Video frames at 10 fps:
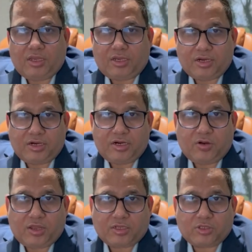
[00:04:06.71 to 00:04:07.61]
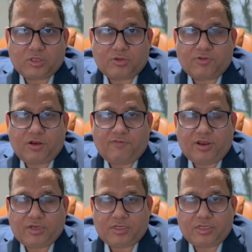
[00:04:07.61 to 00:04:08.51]
GERD or gastroesophageal
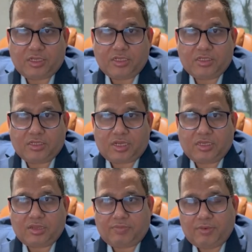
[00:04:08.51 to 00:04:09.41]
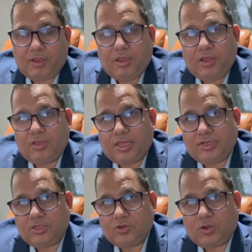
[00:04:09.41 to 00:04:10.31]
reflux disease, and
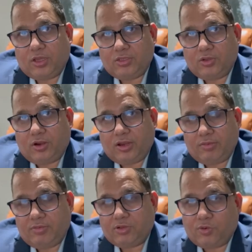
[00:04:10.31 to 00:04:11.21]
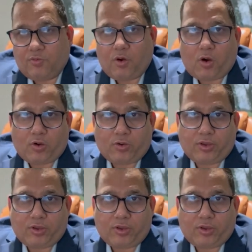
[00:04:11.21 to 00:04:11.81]
then you are able to walk.